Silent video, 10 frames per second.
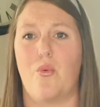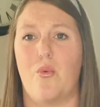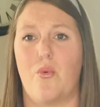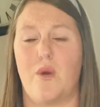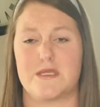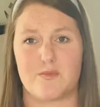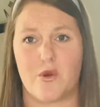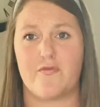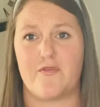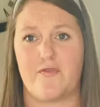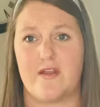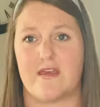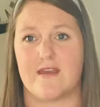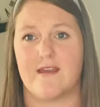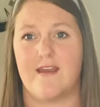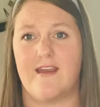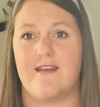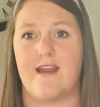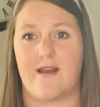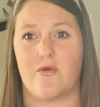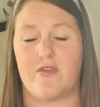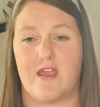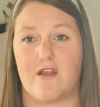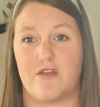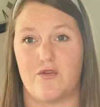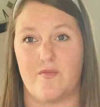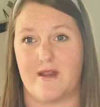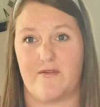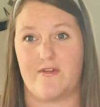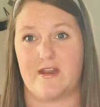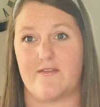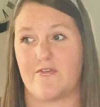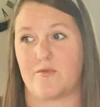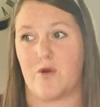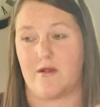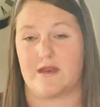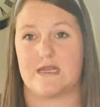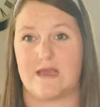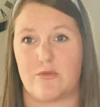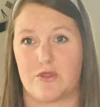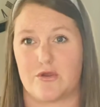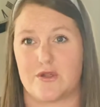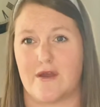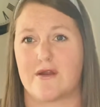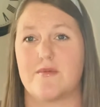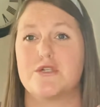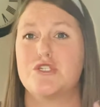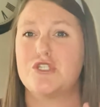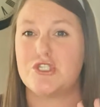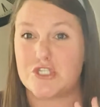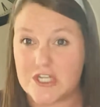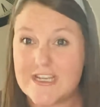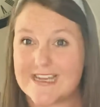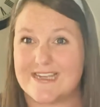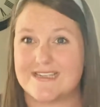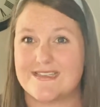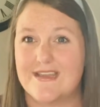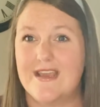what's more fulfilling? And not only are you benefiting from quality time with your daughter, but she is.